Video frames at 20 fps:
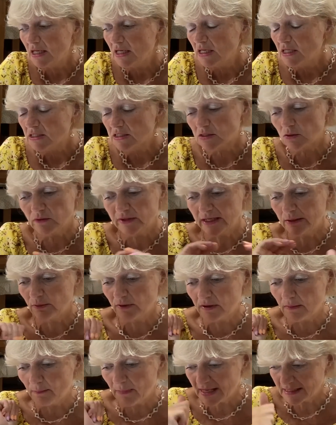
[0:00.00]
So they were
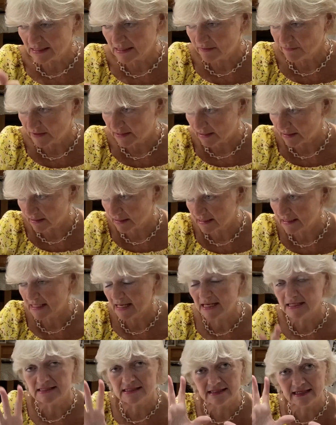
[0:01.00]
a massive
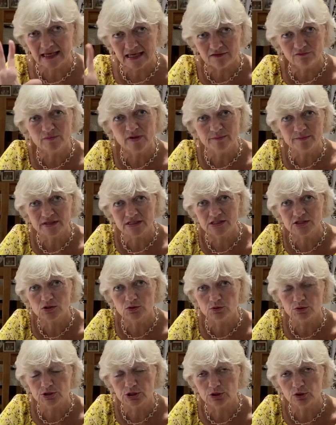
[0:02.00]
success. Gave me my
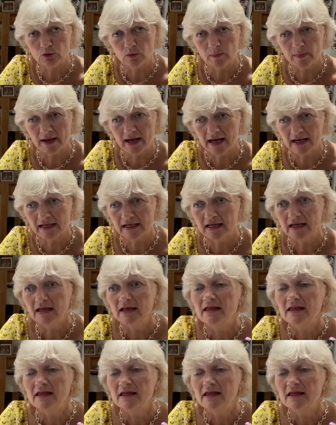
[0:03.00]
sojo back.